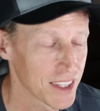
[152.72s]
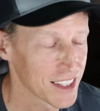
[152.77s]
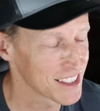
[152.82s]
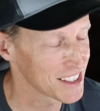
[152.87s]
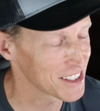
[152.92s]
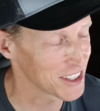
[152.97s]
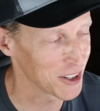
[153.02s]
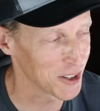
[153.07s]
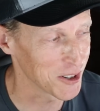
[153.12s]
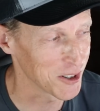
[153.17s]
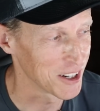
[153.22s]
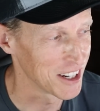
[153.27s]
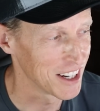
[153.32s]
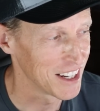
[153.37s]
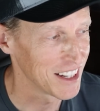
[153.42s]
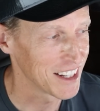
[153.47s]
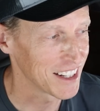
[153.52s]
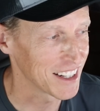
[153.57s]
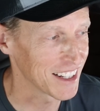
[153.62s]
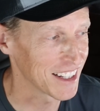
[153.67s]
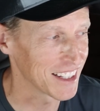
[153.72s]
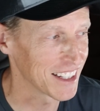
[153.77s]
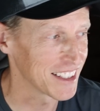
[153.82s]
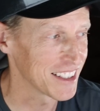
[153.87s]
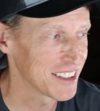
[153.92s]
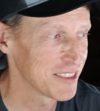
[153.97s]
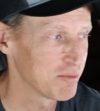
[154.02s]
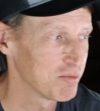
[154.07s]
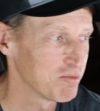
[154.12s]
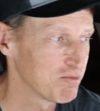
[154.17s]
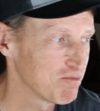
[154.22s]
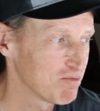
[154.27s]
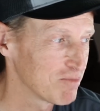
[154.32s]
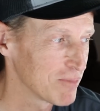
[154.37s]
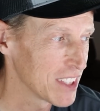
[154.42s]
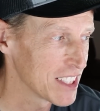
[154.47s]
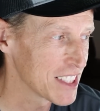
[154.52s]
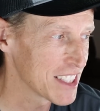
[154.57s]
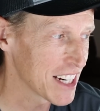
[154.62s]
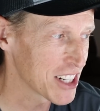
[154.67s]
So uh,
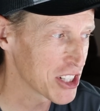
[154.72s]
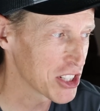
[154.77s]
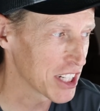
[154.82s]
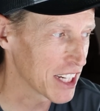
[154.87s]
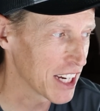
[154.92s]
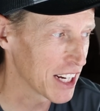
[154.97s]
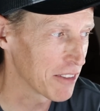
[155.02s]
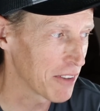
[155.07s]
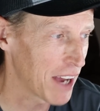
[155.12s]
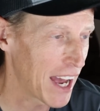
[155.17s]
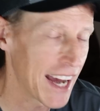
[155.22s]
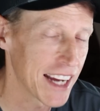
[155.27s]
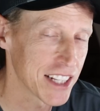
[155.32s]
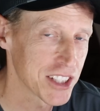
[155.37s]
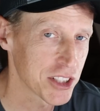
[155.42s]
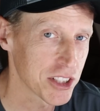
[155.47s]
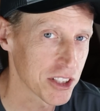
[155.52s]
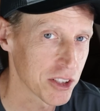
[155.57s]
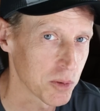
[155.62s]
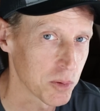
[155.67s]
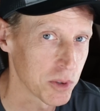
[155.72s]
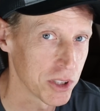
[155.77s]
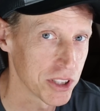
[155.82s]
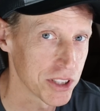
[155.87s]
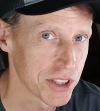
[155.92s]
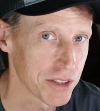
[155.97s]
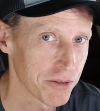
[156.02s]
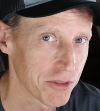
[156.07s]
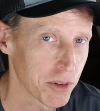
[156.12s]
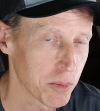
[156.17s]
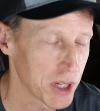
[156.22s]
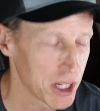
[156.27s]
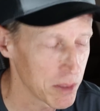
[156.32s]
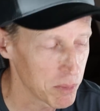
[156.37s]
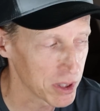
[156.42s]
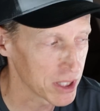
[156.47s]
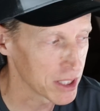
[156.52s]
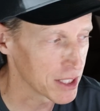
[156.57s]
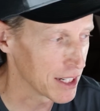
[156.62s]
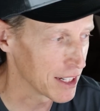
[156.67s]
this actually kind of adds to the realism for me,
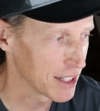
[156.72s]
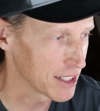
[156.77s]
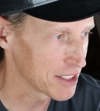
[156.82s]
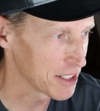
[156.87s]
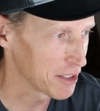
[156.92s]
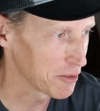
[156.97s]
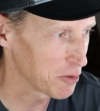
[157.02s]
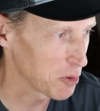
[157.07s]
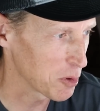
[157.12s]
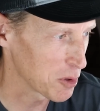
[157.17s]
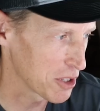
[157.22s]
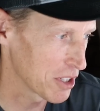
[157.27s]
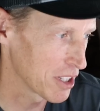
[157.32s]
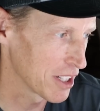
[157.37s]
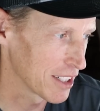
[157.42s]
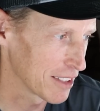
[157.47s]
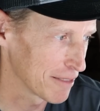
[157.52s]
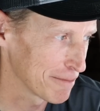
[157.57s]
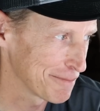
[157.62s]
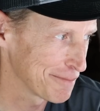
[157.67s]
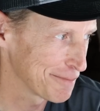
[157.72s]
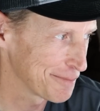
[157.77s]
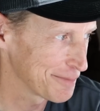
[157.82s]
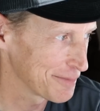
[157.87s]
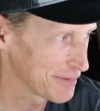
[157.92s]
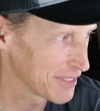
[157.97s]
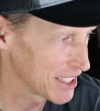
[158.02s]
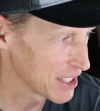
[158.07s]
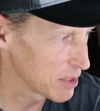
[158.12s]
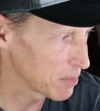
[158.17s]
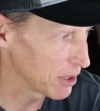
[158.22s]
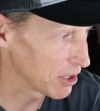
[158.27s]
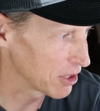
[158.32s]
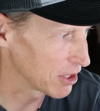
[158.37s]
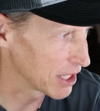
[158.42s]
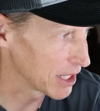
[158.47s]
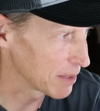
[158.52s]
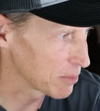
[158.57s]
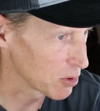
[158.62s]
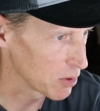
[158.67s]
but yeah, it's unfortunate. He spelled
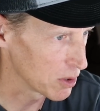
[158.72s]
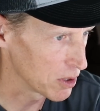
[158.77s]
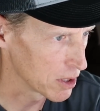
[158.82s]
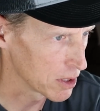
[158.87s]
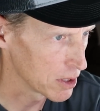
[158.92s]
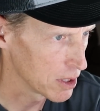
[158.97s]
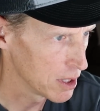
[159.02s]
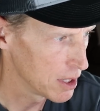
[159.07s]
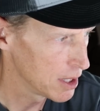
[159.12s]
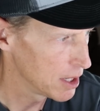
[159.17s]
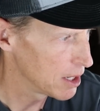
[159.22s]
the names wrong.